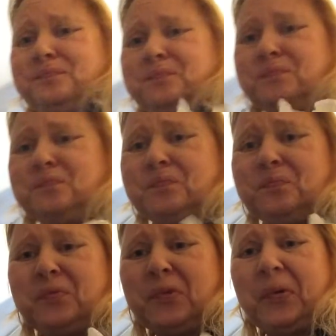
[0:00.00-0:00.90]
You know,
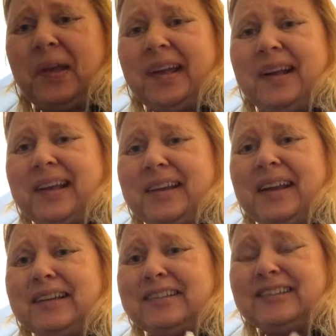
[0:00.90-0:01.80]
sticking a pin in my
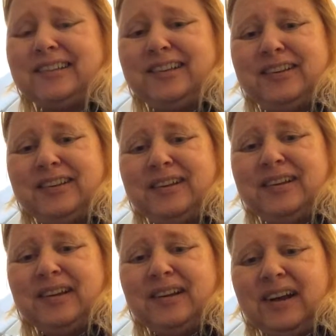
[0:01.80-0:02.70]
finger is
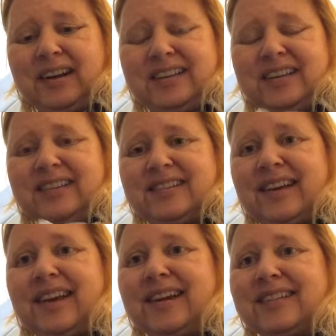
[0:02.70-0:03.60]
nothing
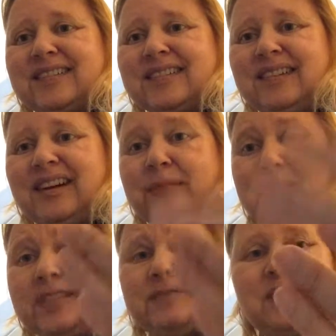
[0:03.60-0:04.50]
compared to
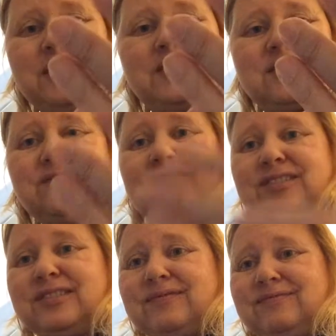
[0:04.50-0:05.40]
trigeminal
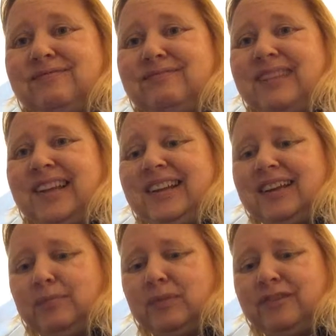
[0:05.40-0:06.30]
neuralgia, I'll tell
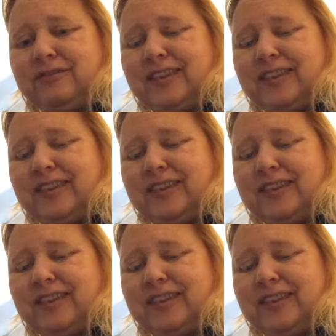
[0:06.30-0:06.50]
you that.